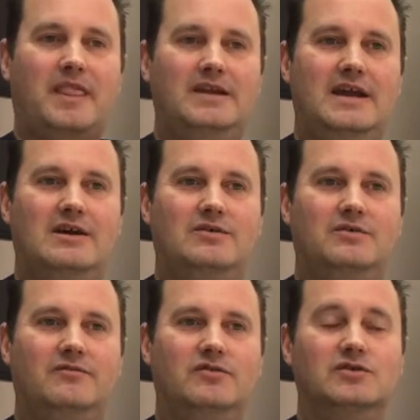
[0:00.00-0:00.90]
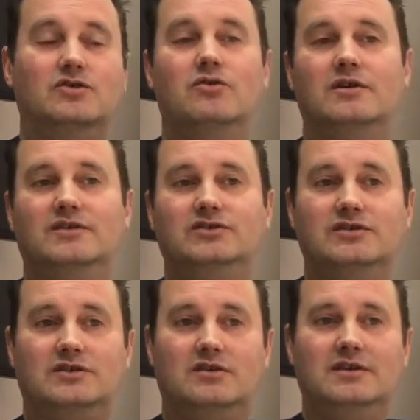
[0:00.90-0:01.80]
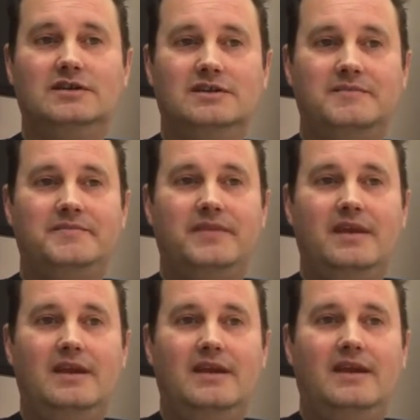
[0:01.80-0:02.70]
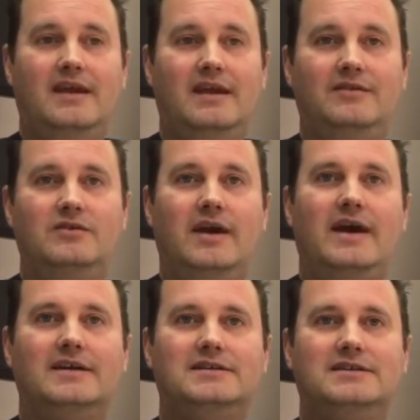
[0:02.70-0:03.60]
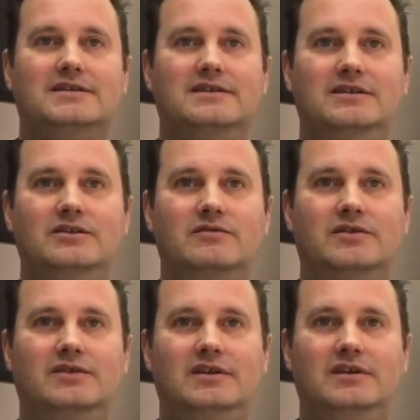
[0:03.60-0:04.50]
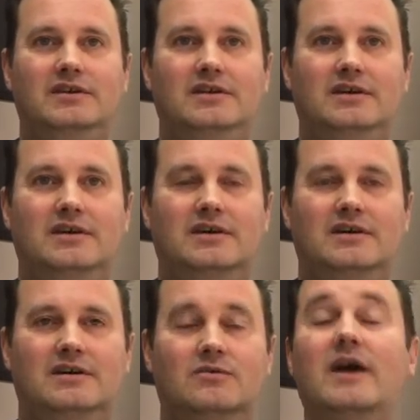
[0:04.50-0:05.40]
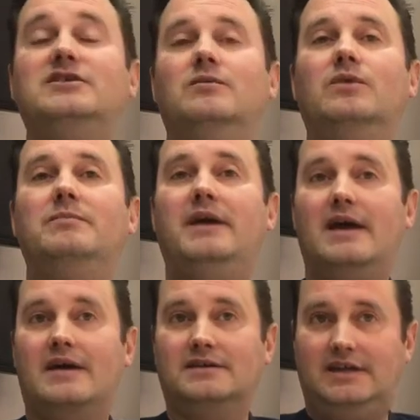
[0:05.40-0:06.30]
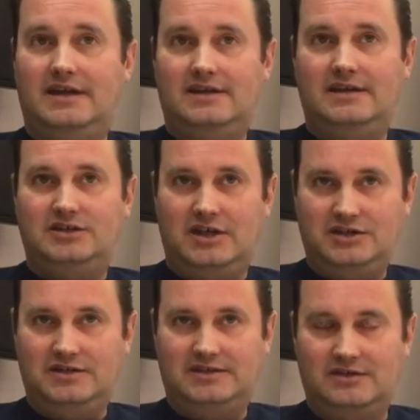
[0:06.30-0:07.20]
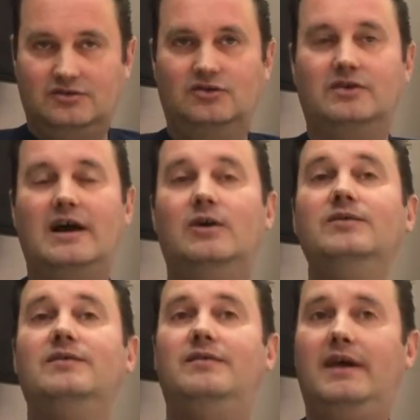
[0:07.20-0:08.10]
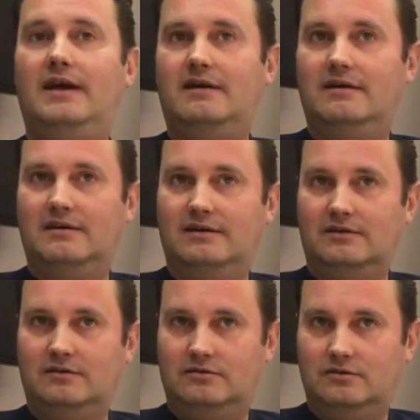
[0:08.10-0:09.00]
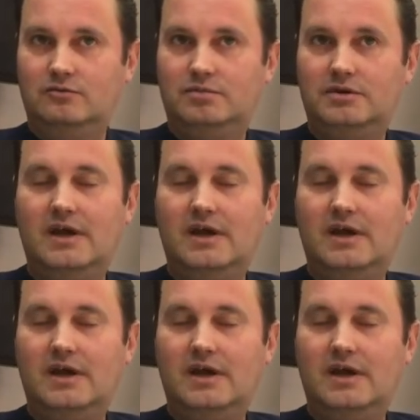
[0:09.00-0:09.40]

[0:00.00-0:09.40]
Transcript: now the first cohort's just started and they're at the university, uh, or actually Winnipeg Adult Ed Education Center. So they're housed there as a group.